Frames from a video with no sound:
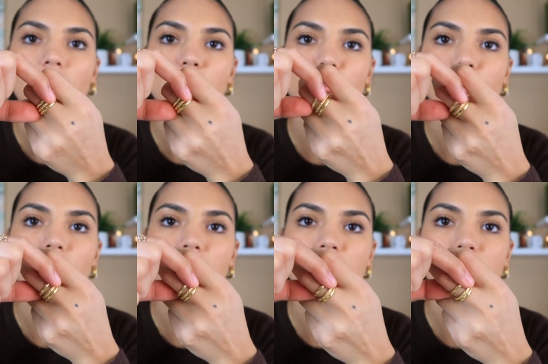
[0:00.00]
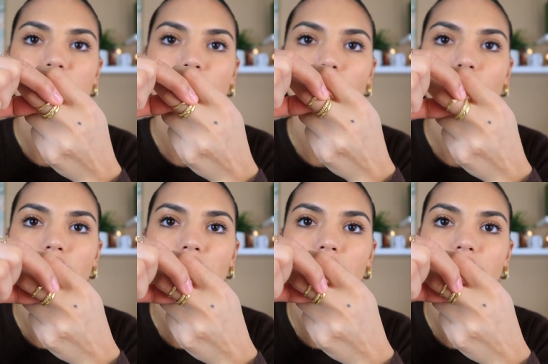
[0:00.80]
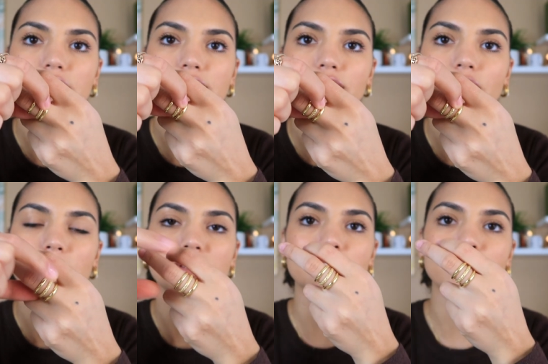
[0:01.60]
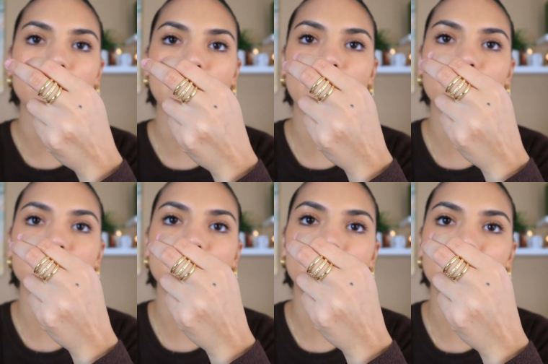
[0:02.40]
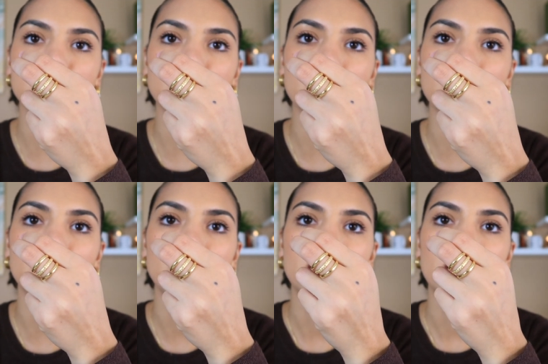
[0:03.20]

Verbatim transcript: I bought these three rings from the Silver Collective as well.